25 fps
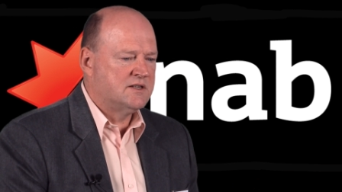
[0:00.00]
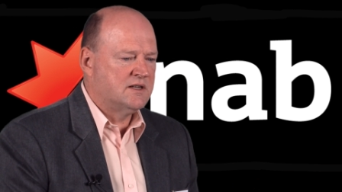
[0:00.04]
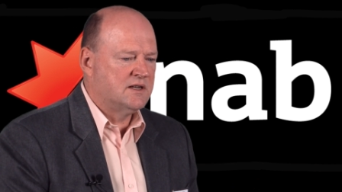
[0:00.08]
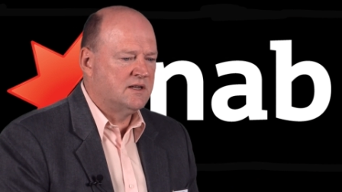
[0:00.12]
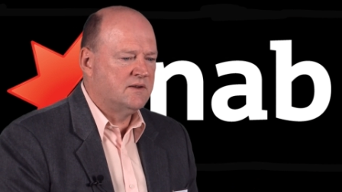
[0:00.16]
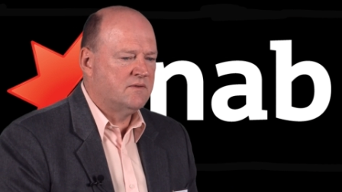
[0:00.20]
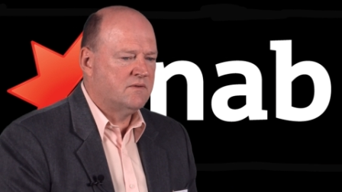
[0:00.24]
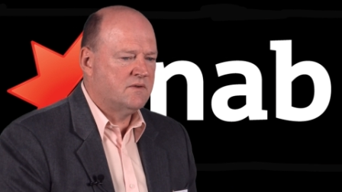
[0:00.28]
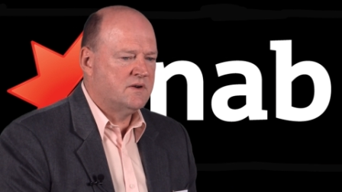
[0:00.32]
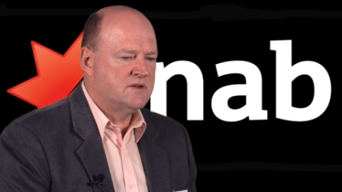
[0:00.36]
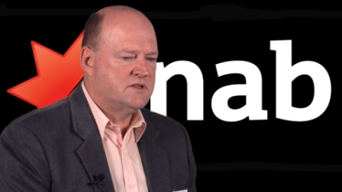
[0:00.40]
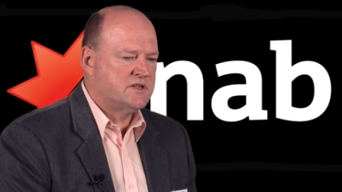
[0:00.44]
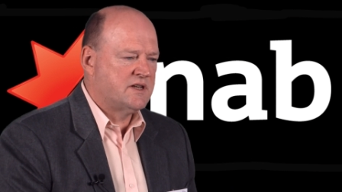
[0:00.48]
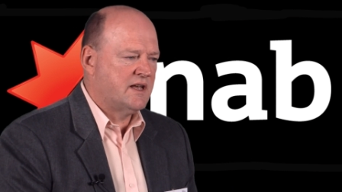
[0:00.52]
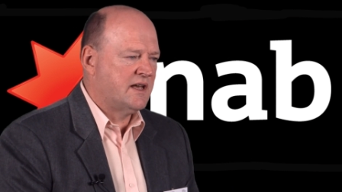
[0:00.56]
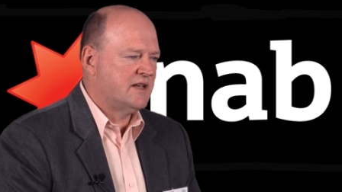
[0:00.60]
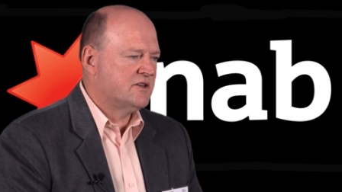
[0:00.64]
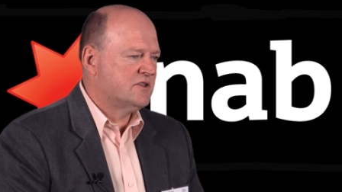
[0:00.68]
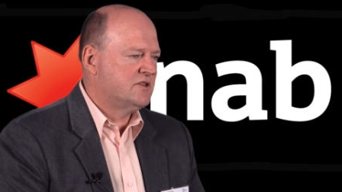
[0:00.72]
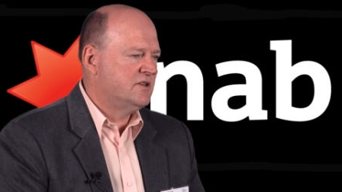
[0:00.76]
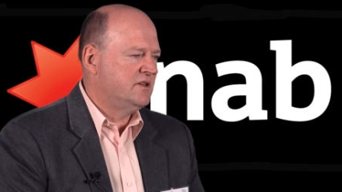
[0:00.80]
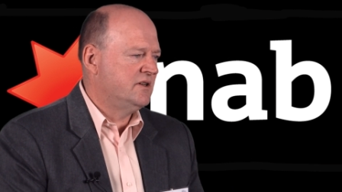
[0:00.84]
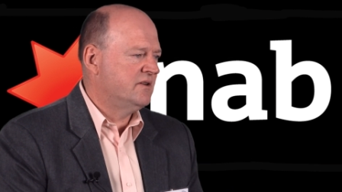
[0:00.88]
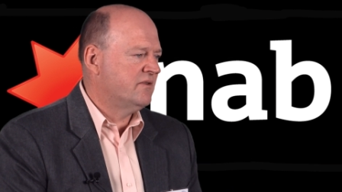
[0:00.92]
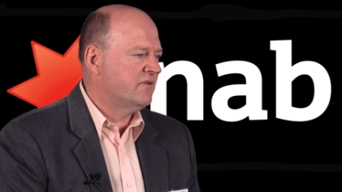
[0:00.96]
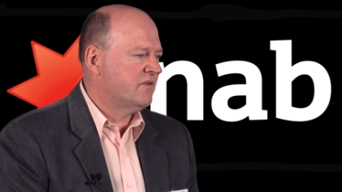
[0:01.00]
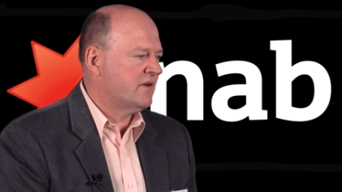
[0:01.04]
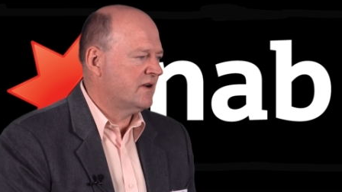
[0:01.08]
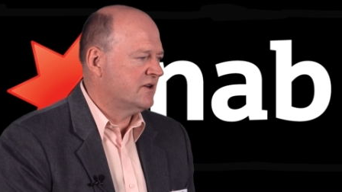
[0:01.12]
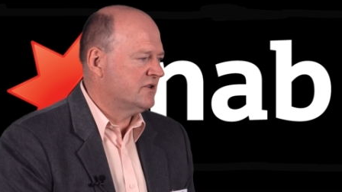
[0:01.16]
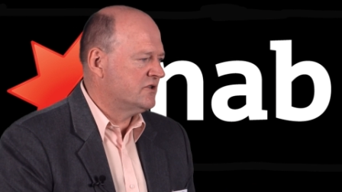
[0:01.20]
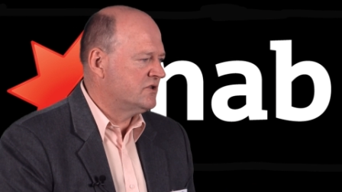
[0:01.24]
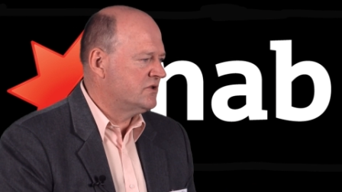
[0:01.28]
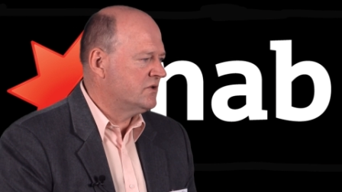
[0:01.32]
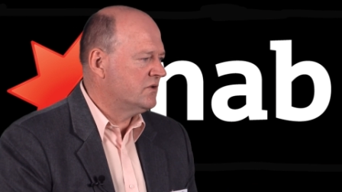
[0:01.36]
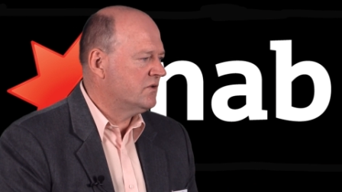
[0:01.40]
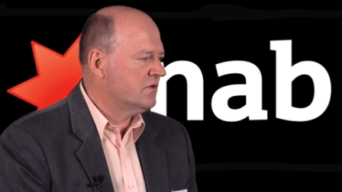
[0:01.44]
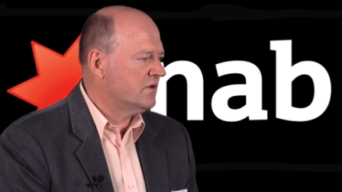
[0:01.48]
deliveries aren't to your
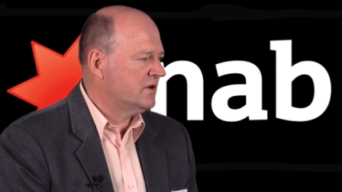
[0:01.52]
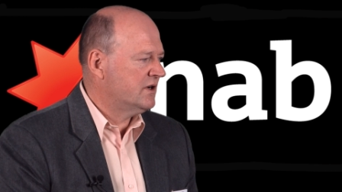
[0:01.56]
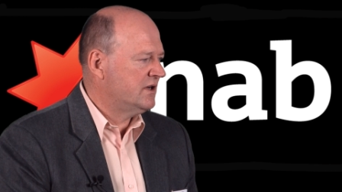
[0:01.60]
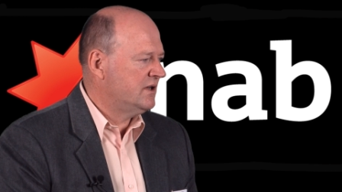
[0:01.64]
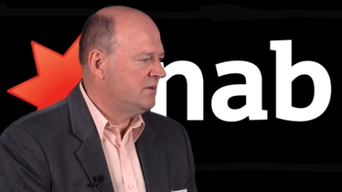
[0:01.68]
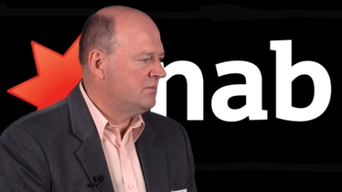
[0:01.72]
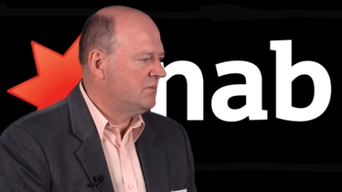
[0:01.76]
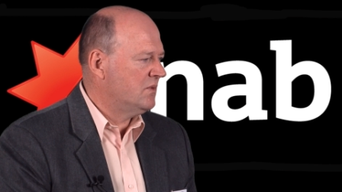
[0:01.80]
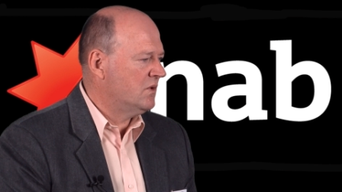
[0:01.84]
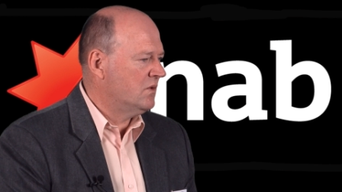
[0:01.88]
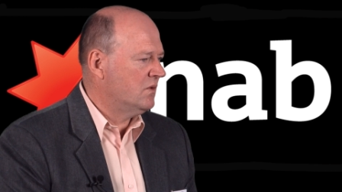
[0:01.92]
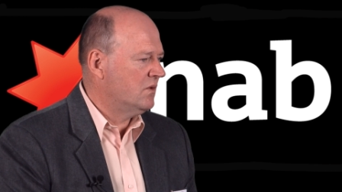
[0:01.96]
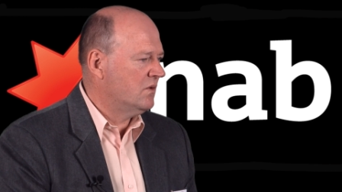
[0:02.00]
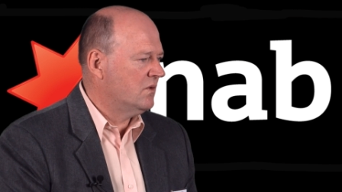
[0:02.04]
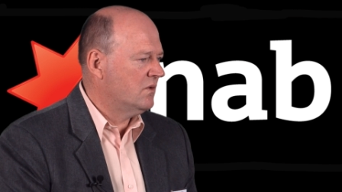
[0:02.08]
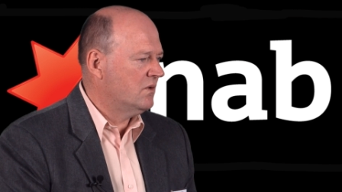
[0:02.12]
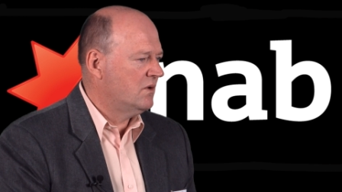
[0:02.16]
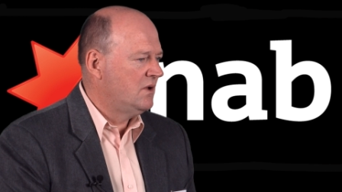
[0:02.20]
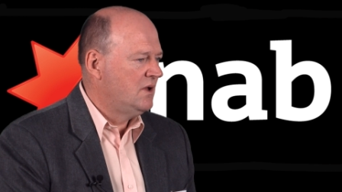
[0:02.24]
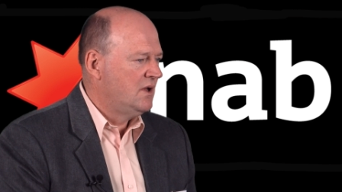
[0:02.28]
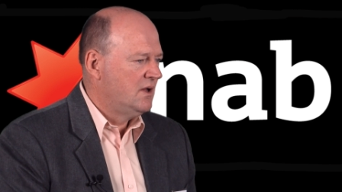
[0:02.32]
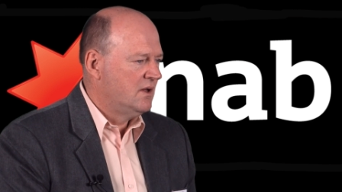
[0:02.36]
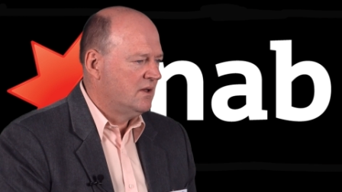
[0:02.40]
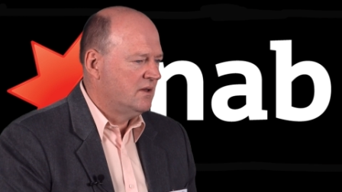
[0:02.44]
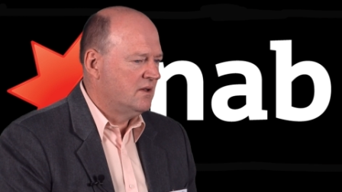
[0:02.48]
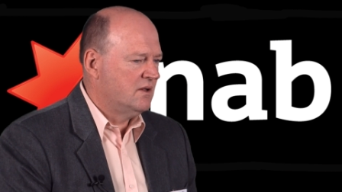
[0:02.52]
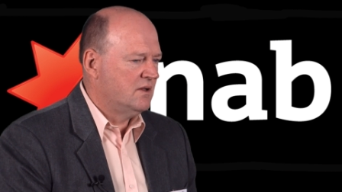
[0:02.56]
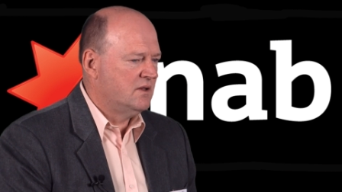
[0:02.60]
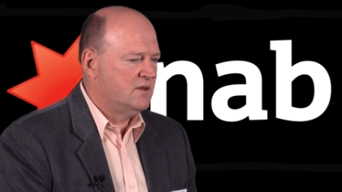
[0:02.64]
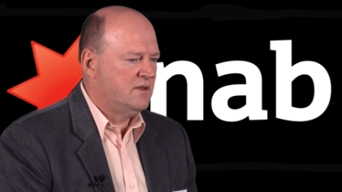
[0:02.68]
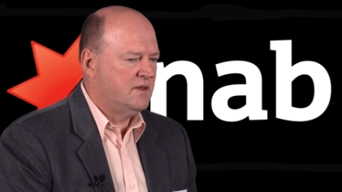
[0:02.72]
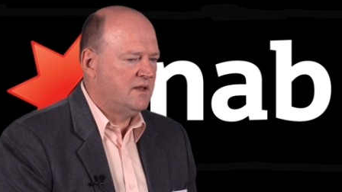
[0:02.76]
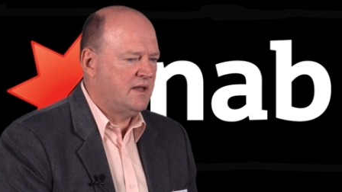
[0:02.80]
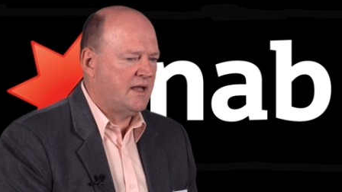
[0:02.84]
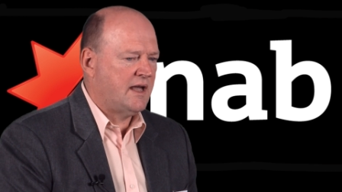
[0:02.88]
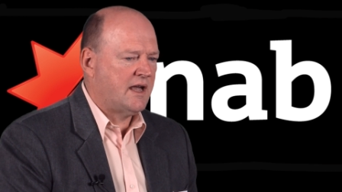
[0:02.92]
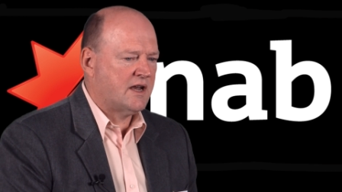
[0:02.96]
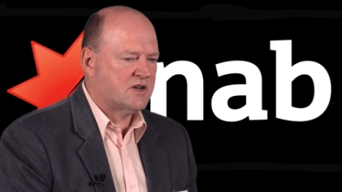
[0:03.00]
front door anymore.
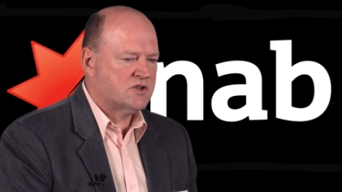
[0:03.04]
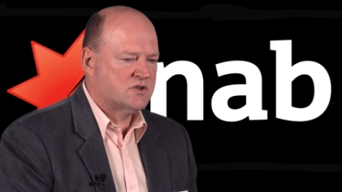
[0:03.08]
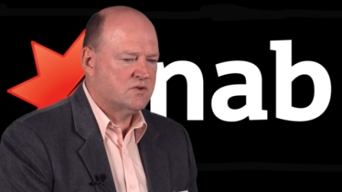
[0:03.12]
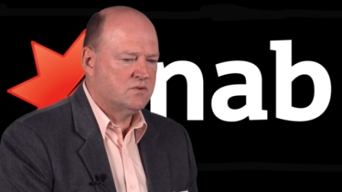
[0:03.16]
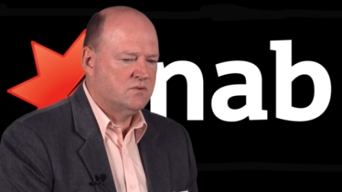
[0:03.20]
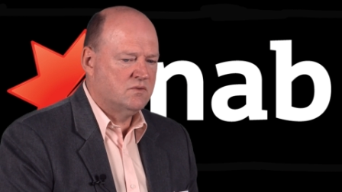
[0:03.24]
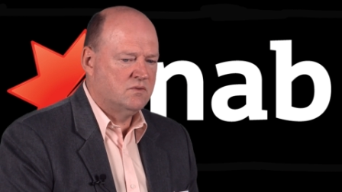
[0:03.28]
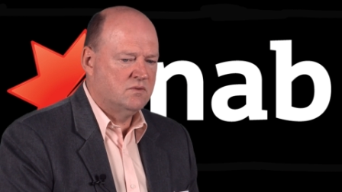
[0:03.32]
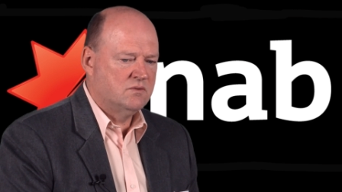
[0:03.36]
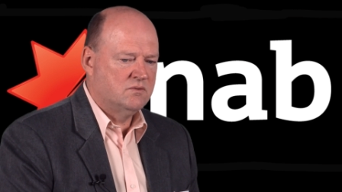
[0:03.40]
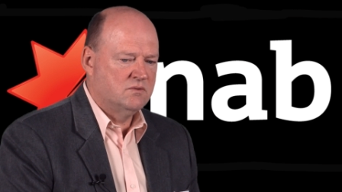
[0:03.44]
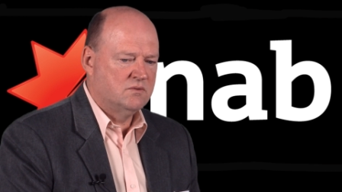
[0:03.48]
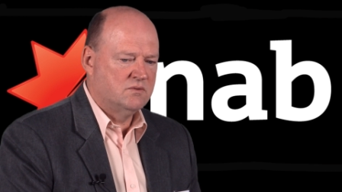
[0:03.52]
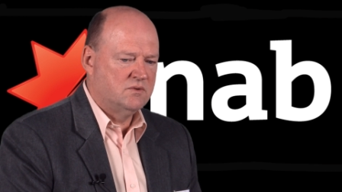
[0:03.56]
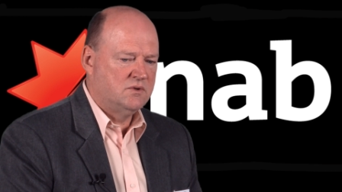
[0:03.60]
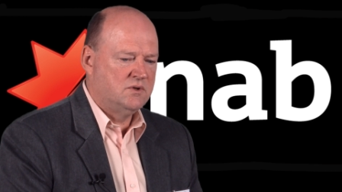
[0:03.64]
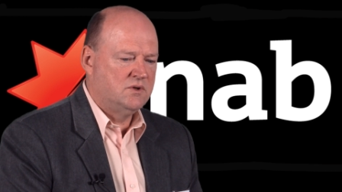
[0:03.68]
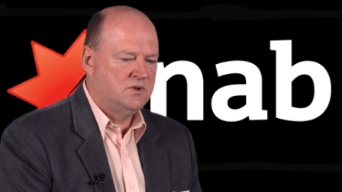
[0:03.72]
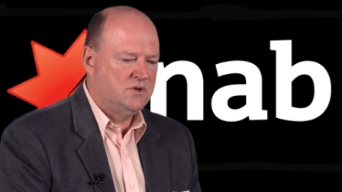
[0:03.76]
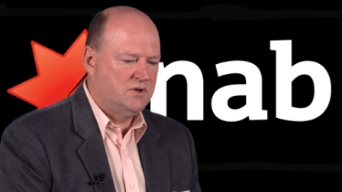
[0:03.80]
The actual,